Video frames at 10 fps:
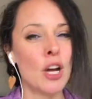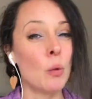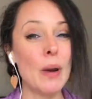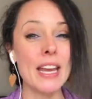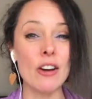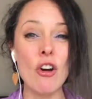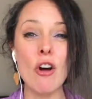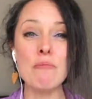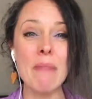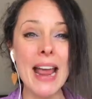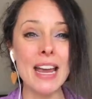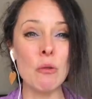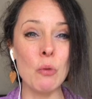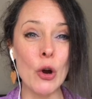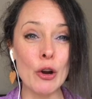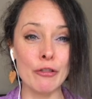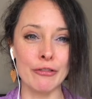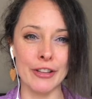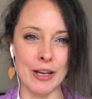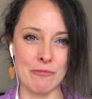We cannot make it work
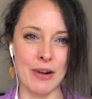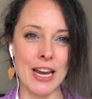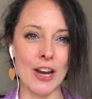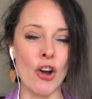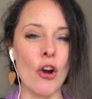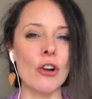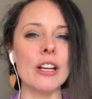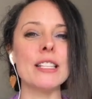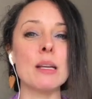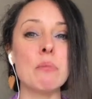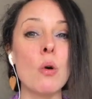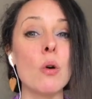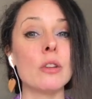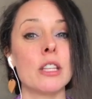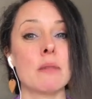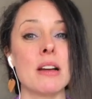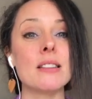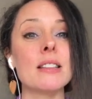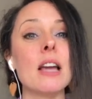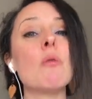for them. We can only support them
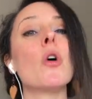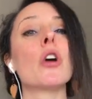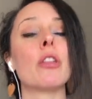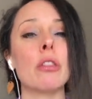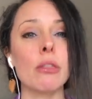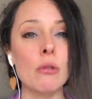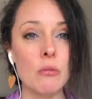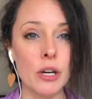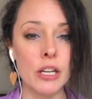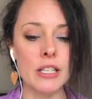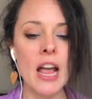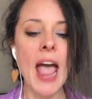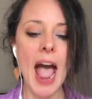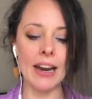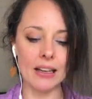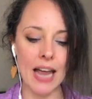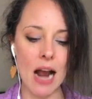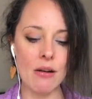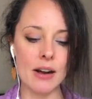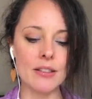as they work through it and
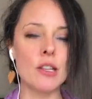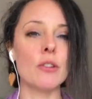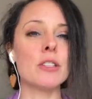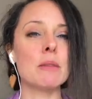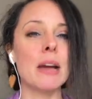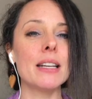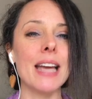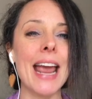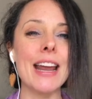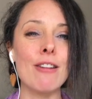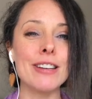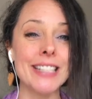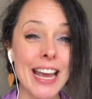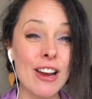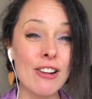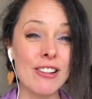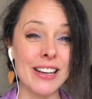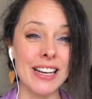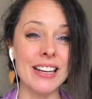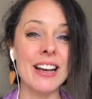allow ourselves to maintain our
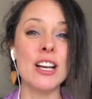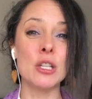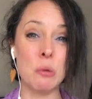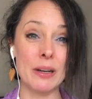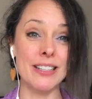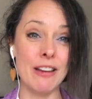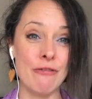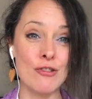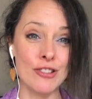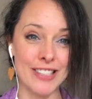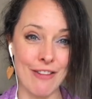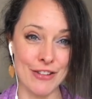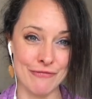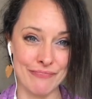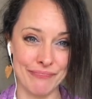integrity 24/7.